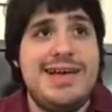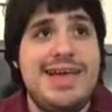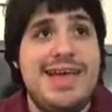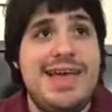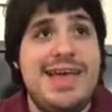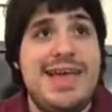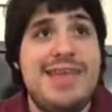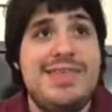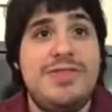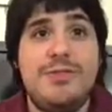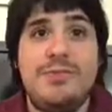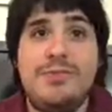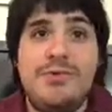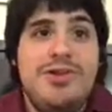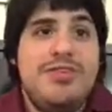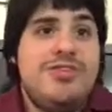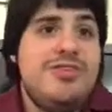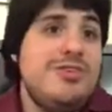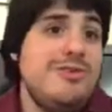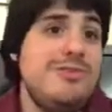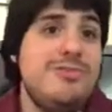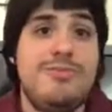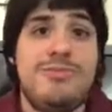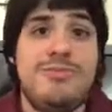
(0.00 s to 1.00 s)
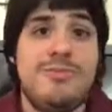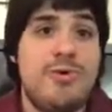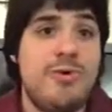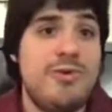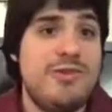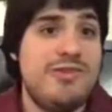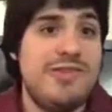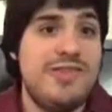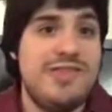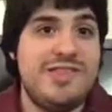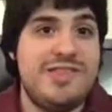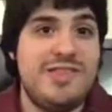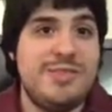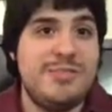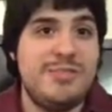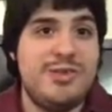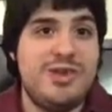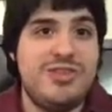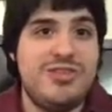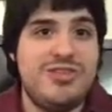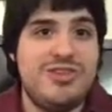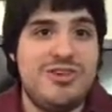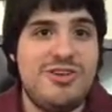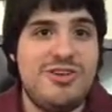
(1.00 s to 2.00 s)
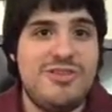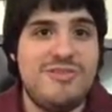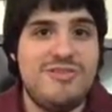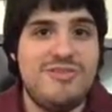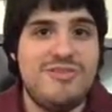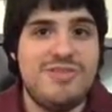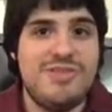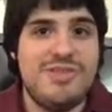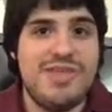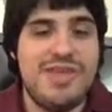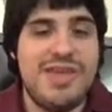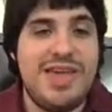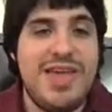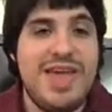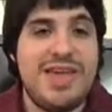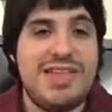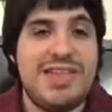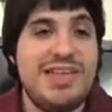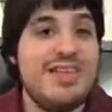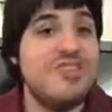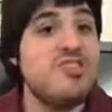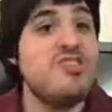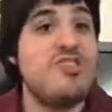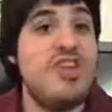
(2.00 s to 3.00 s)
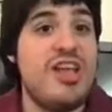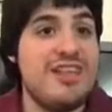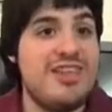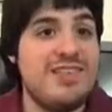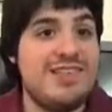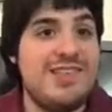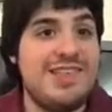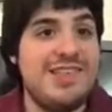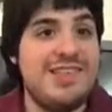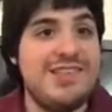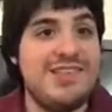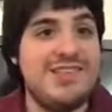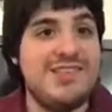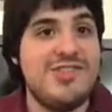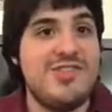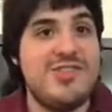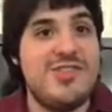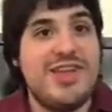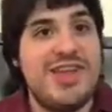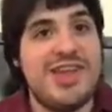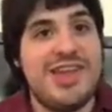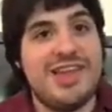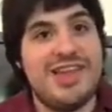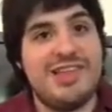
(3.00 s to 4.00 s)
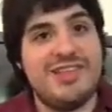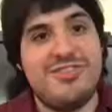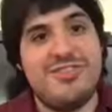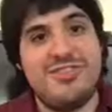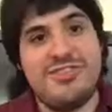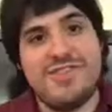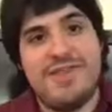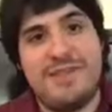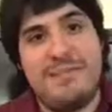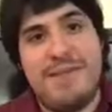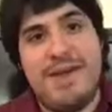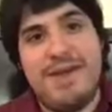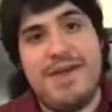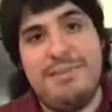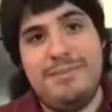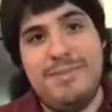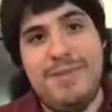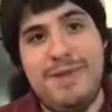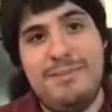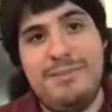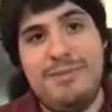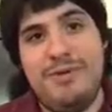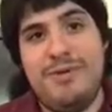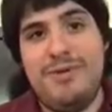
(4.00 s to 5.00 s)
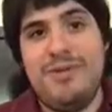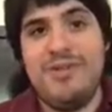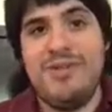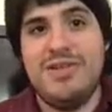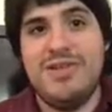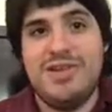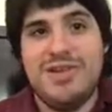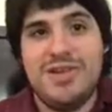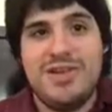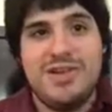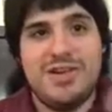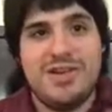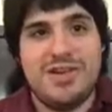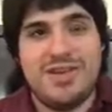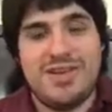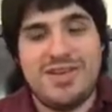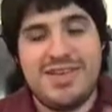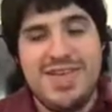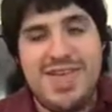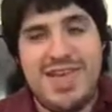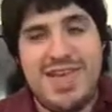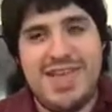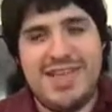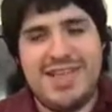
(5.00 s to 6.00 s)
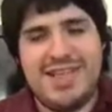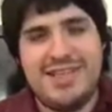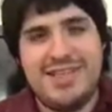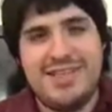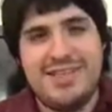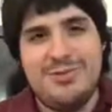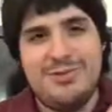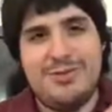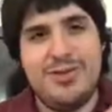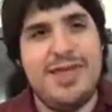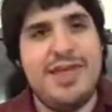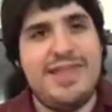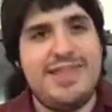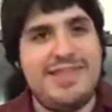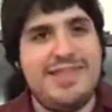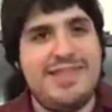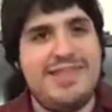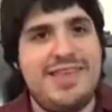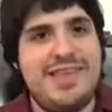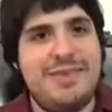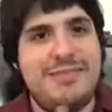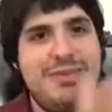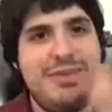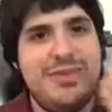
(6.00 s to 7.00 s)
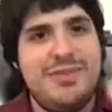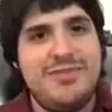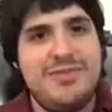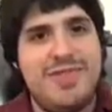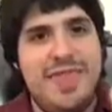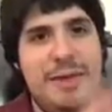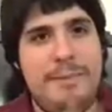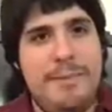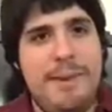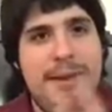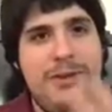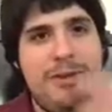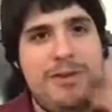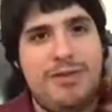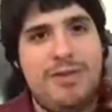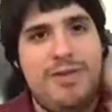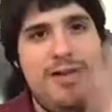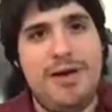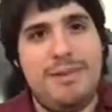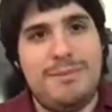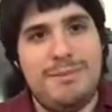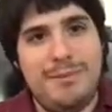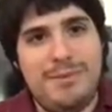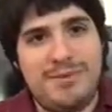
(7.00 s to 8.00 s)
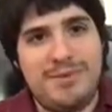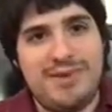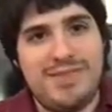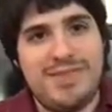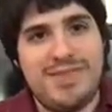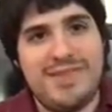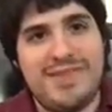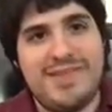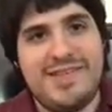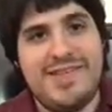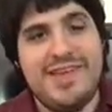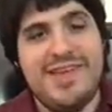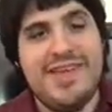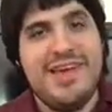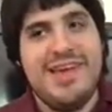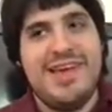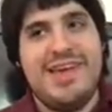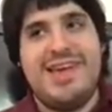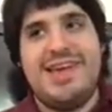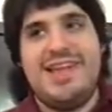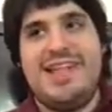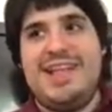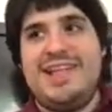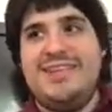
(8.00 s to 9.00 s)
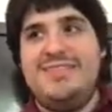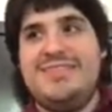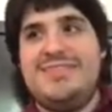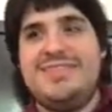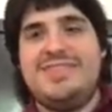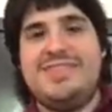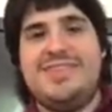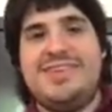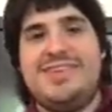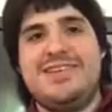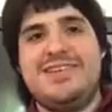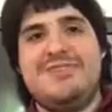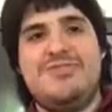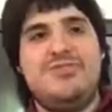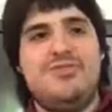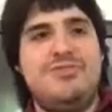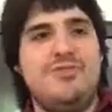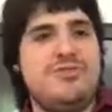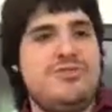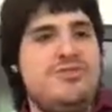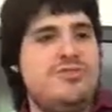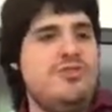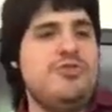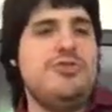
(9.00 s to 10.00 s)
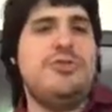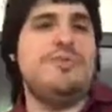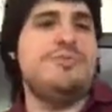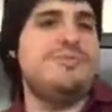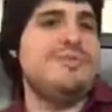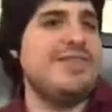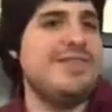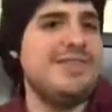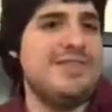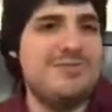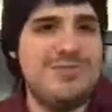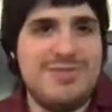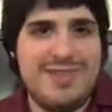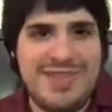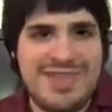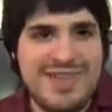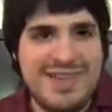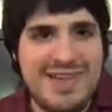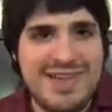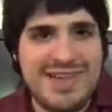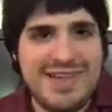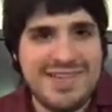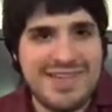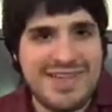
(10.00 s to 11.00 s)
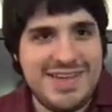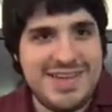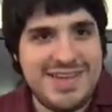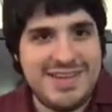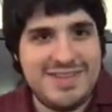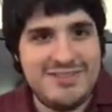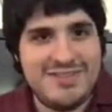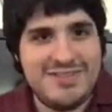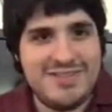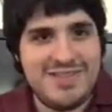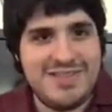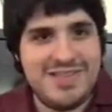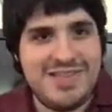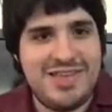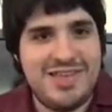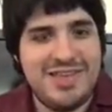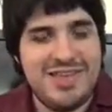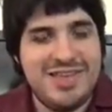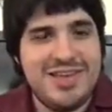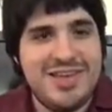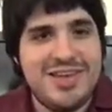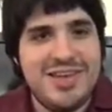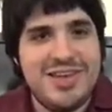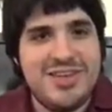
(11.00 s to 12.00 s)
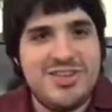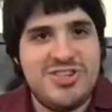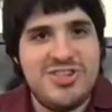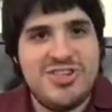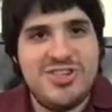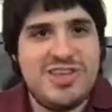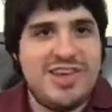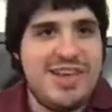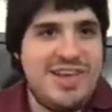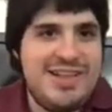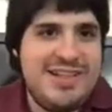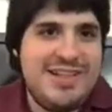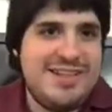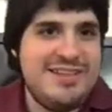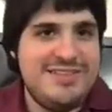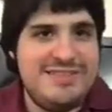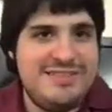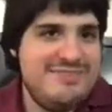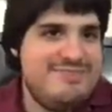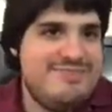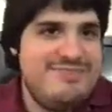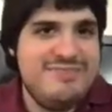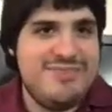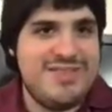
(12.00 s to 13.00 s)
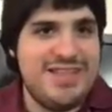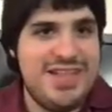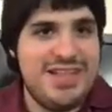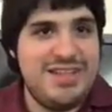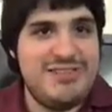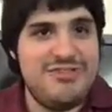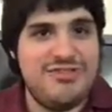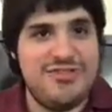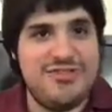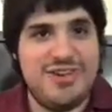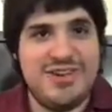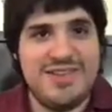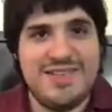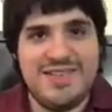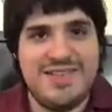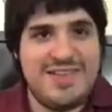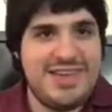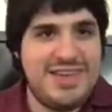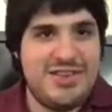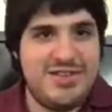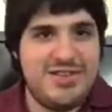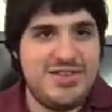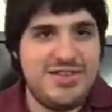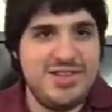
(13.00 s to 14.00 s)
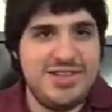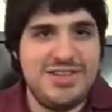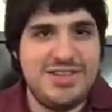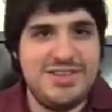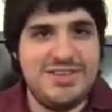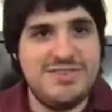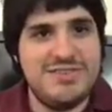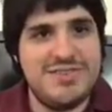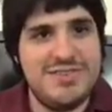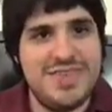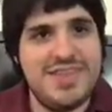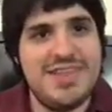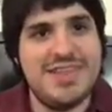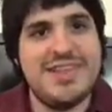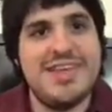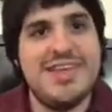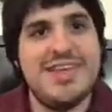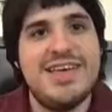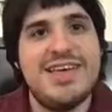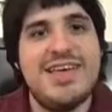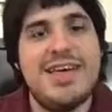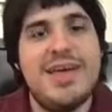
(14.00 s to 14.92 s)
And the Preacher. Of course, he's the Preacher. And he is Genesis, so he can just command people. And you get to see him use that power a lot more in this. And I don't think Tulip doesn't really like that he uses it. She kind of just kind of shrugs it like he shouldn't use it.